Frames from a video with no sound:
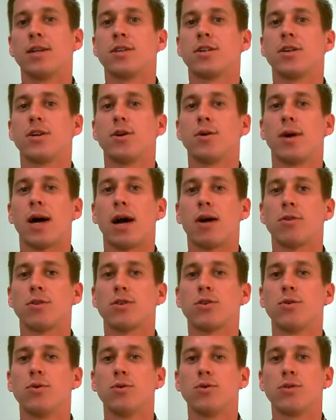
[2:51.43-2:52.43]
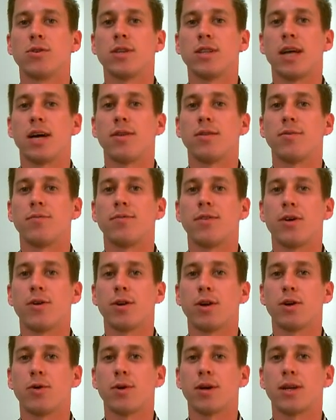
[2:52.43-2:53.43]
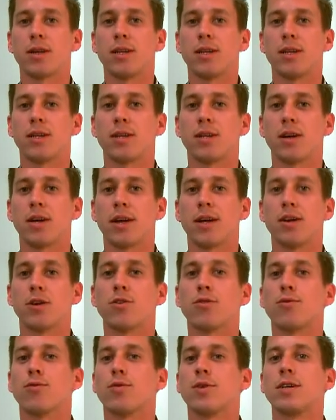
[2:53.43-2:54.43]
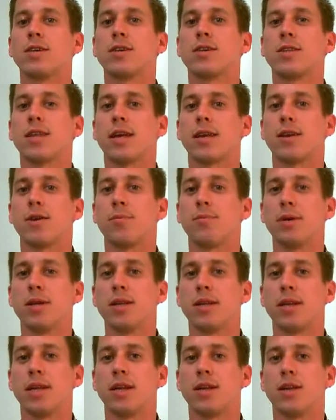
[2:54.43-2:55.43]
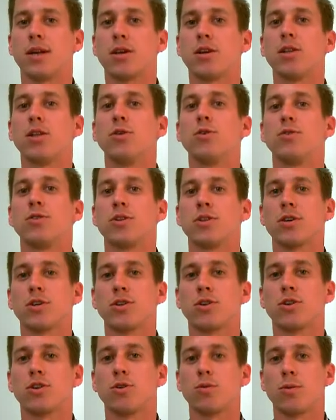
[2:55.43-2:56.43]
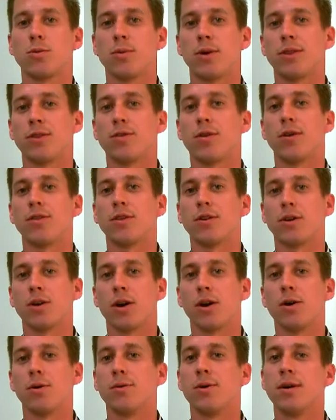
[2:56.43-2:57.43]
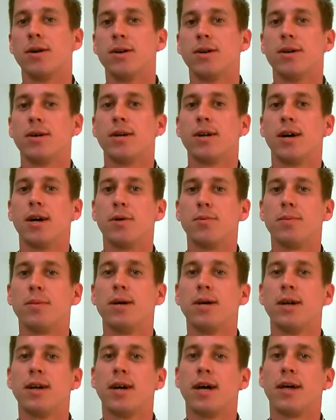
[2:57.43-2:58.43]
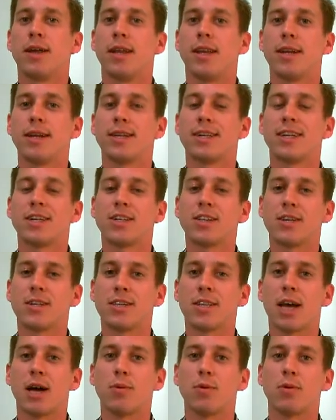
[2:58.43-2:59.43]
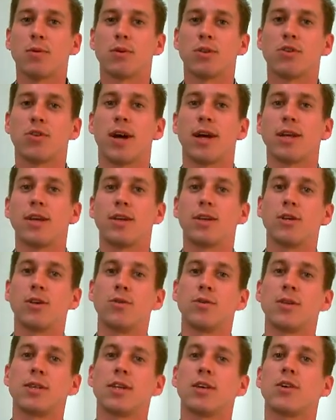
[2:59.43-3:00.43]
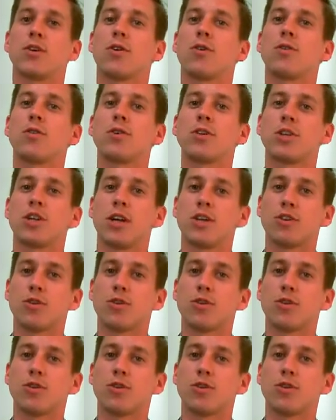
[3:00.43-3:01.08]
And so our tools allow them very quickly to increase that ability to close a consumer when they're on the go. And in addition to that, what we're trying to do is encourage